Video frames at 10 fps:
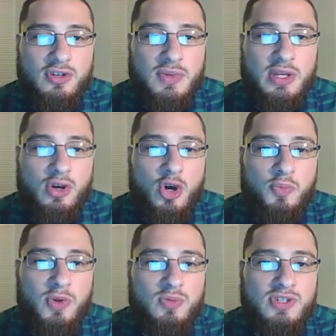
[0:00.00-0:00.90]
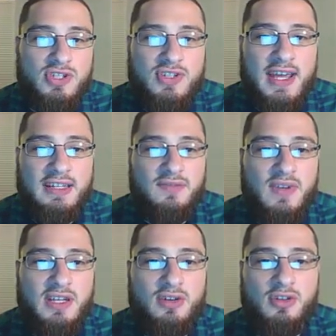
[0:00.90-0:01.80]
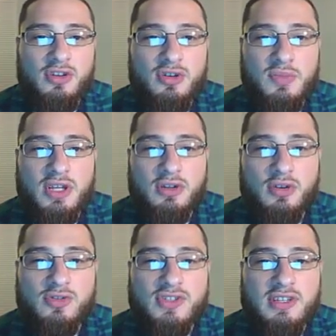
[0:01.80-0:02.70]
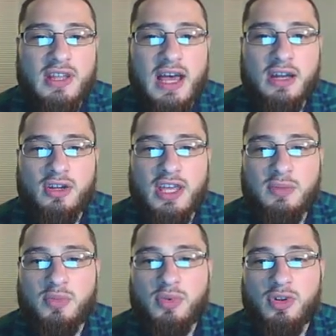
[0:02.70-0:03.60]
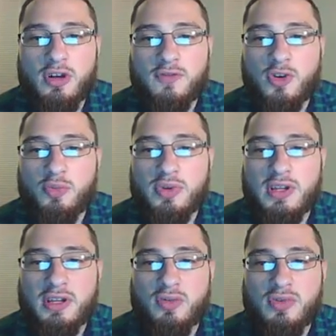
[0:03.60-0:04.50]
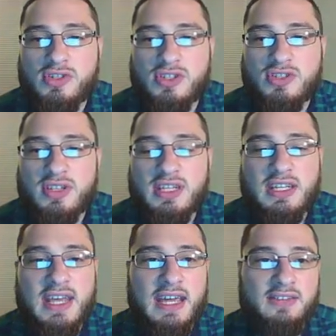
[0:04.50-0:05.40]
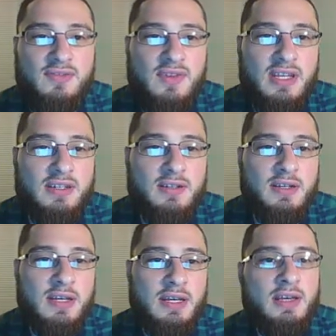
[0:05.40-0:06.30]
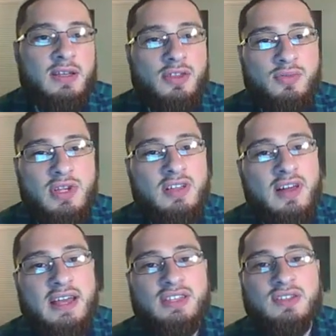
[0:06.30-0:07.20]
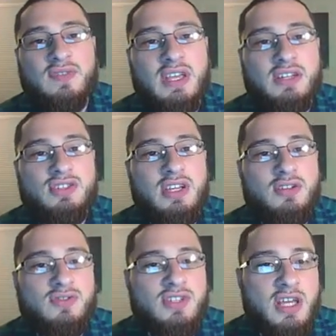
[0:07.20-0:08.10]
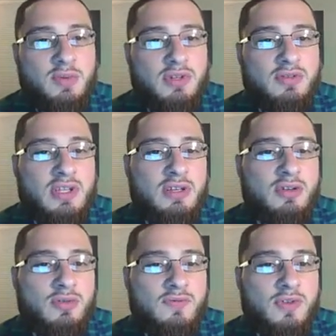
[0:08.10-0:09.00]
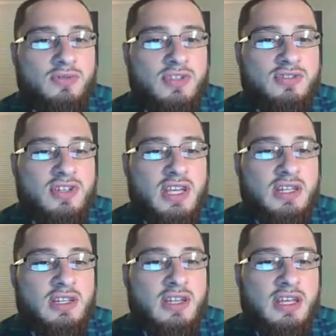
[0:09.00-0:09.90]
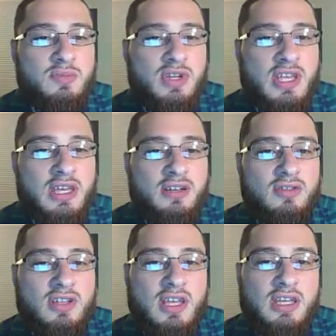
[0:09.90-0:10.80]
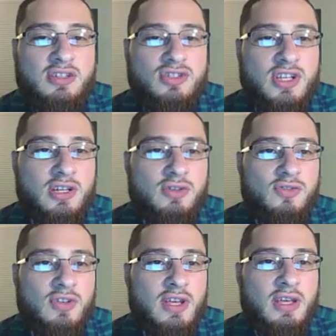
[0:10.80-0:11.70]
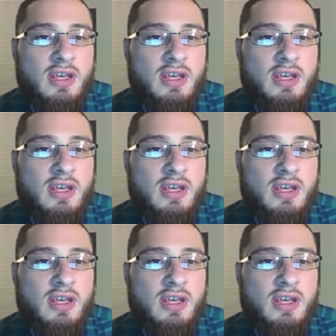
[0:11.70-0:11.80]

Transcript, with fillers: they're going to be open, which is activated, or they're going to be closed and not capable of opening, which is inactivated. Three classes of gated channels, chemically, voltage gated, and mechanically gated channels.